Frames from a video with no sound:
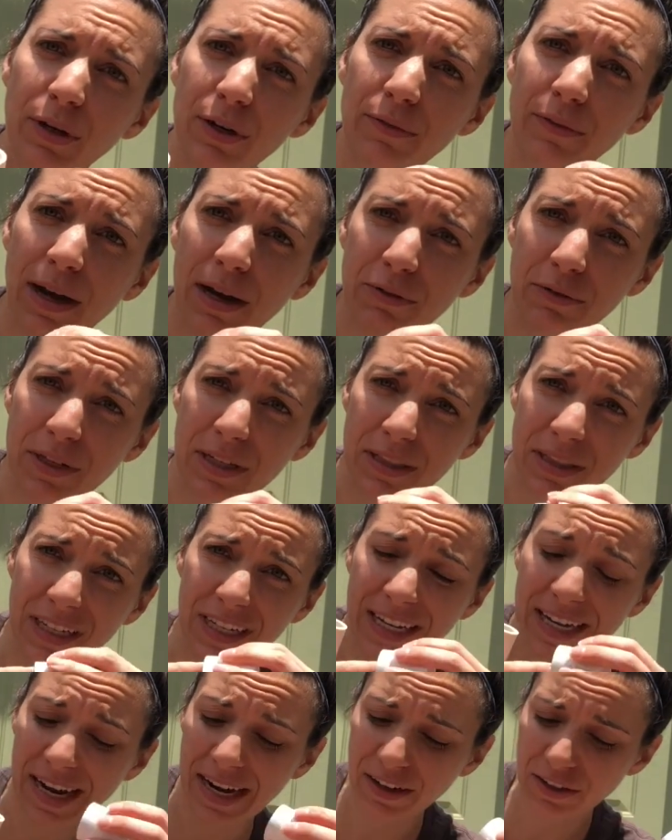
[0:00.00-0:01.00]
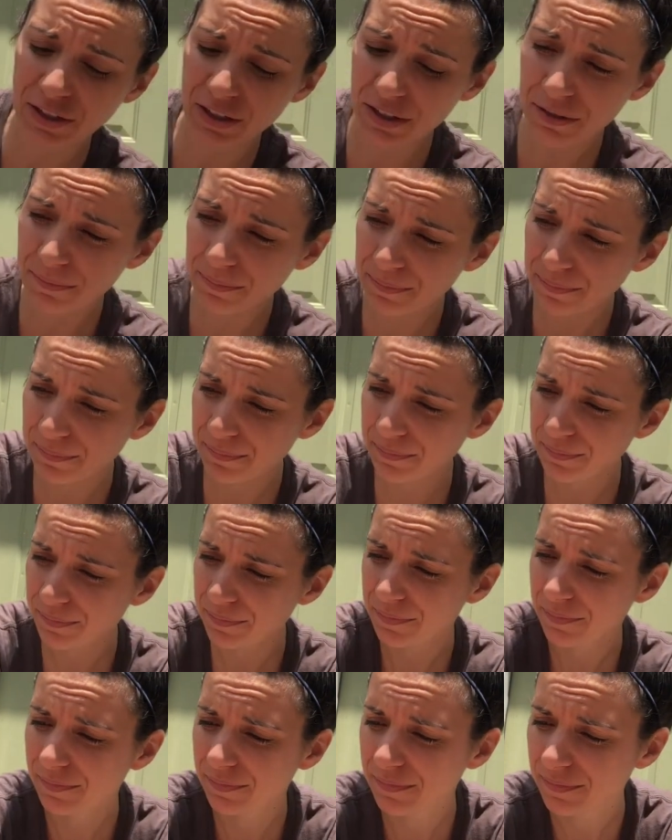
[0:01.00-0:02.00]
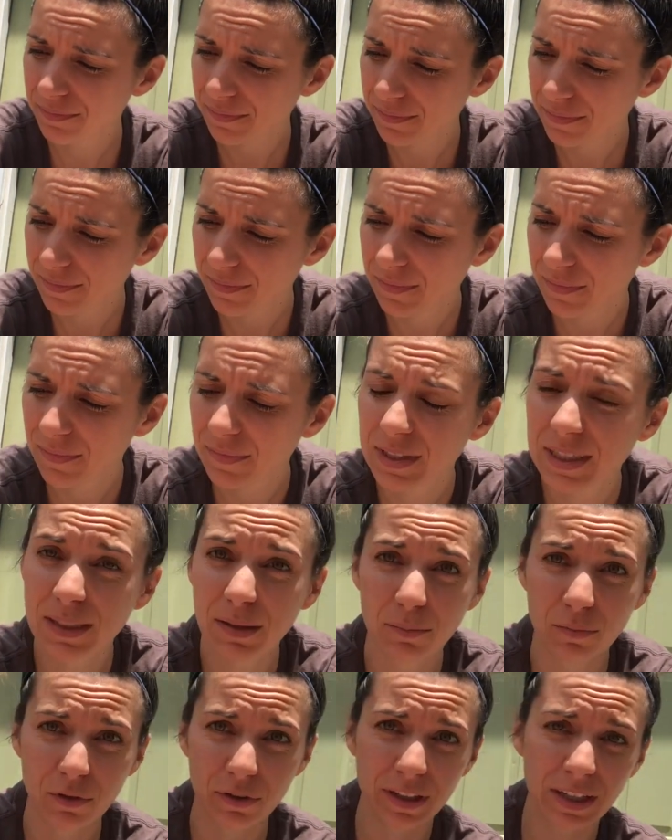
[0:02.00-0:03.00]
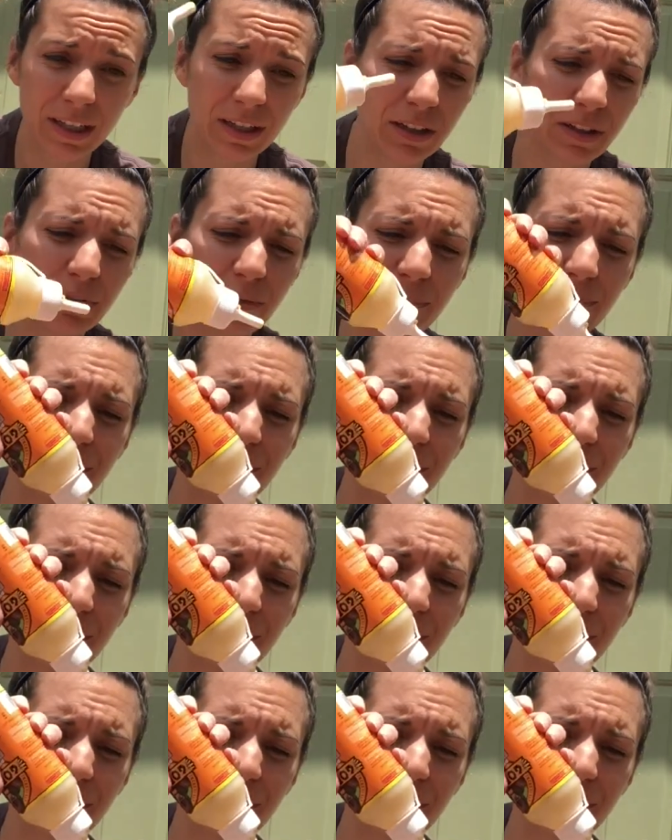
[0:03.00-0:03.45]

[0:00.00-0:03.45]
around in the connector, some Gorilla Glue.